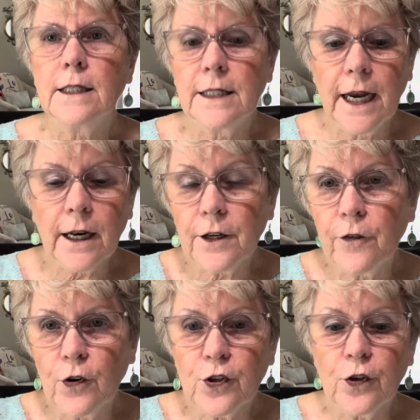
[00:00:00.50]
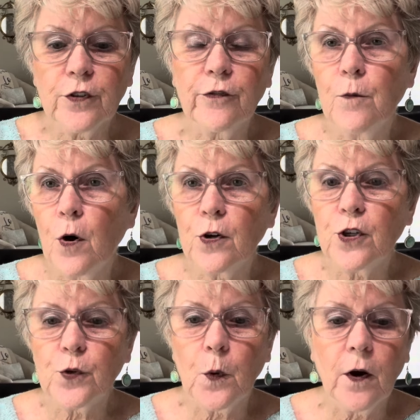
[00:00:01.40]
Daily Devotionals for March
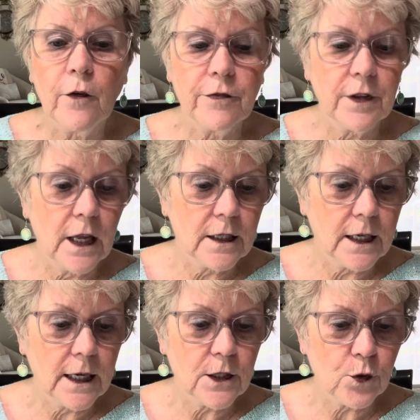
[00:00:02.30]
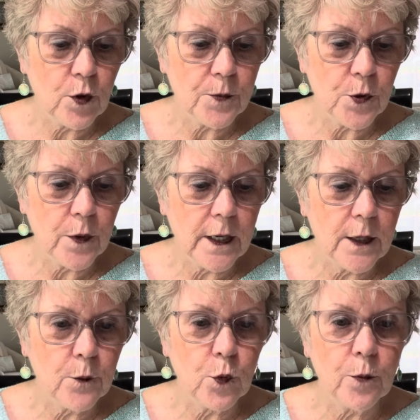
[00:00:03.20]
12th. Today's scripture
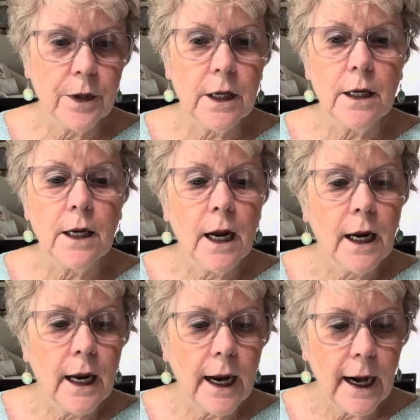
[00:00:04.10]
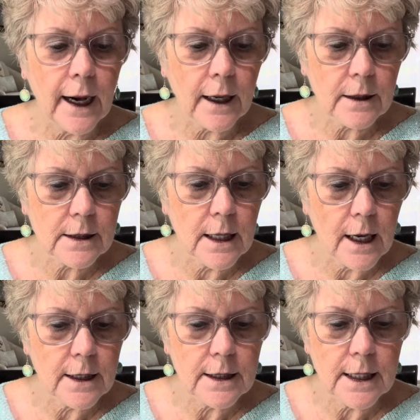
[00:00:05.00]
reading will be Acts
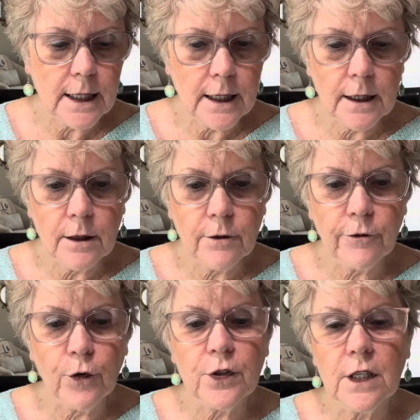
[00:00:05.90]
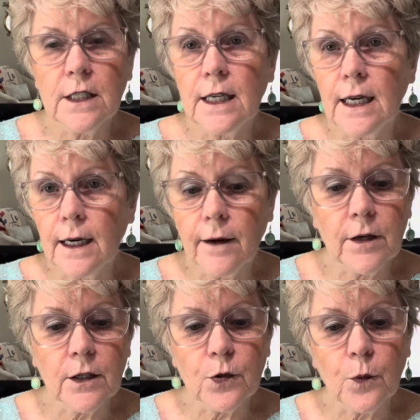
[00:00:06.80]
19, verses 11
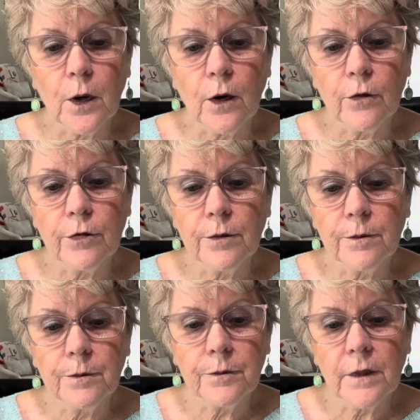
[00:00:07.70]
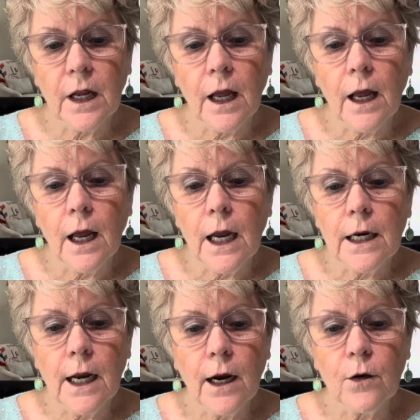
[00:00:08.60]
and 12.
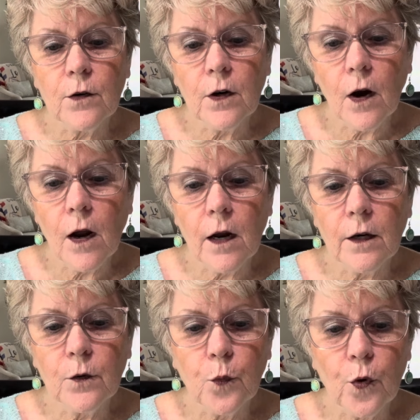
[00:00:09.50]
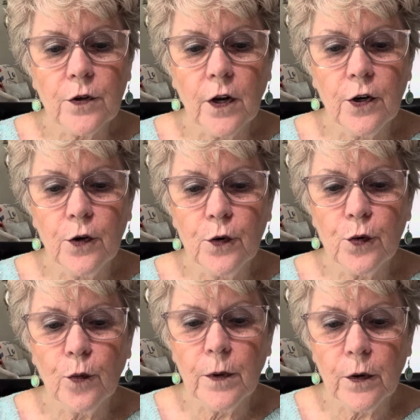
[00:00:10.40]
Now God worked
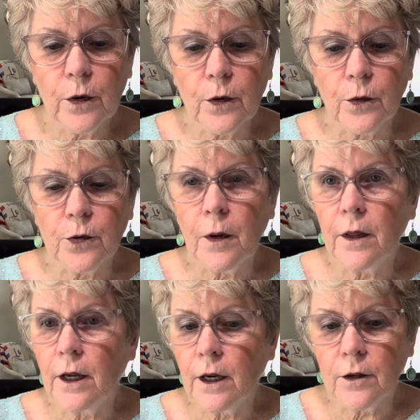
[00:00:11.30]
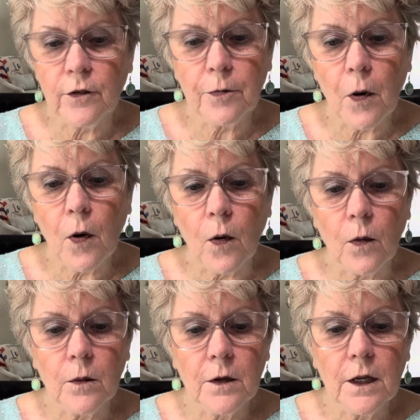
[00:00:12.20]
unusual miracles by the hands of Paul,